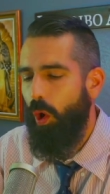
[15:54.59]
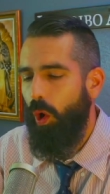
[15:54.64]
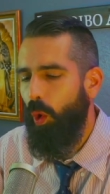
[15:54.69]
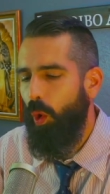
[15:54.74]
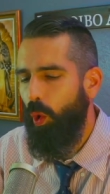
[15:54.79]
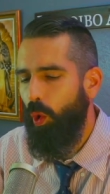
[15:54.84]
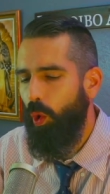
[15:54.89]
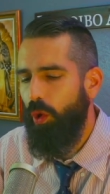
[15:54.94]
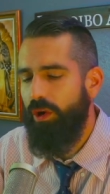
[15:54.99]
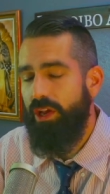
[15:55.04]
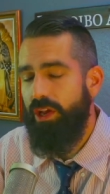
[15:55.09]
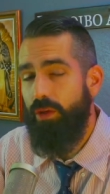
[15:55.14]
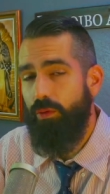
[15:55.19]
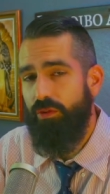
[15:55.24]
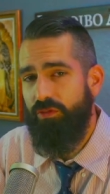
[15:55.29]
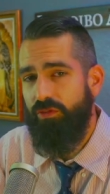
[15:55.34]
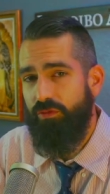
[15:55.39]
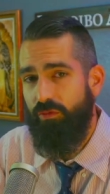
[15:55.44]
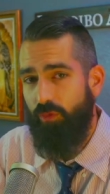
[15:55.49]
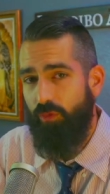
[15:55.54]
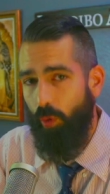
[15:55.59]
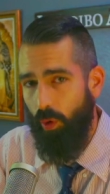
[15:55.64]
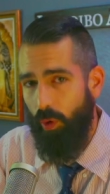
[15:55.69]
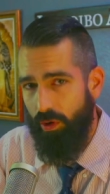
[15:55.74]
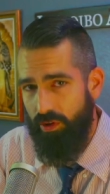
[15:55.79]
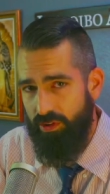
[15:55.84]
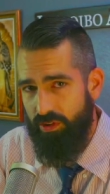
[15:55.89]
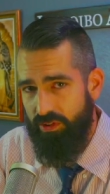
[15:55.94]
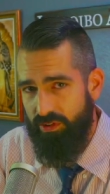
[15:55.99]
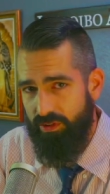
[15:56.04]
or he was
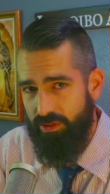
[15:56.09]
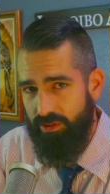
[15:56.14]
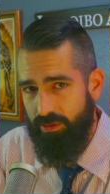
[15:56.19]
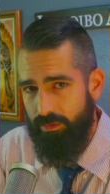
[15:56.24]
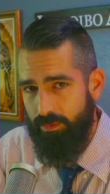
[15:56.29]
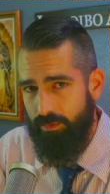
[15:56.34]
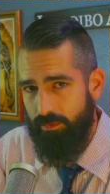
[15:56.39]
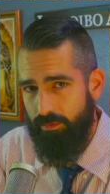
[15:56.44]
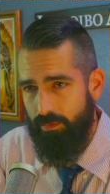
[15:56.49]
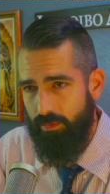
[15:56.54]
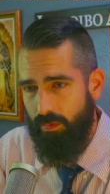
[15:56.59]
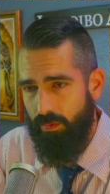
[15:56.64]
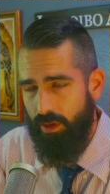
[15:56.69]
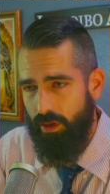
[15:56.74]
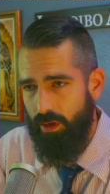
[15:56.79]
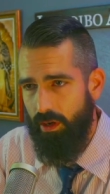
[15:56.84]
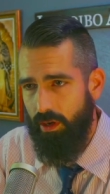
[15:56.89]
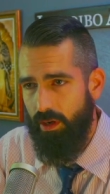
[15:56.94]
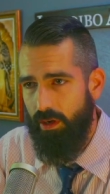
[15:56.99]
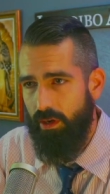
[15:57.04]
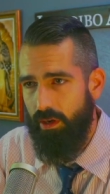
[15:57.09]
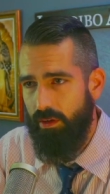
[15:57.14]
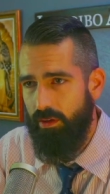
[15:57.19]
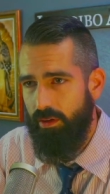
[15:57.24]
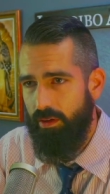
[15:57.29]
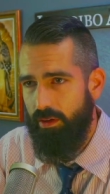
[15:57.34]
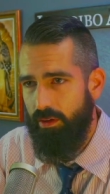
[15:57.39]
forced, uh,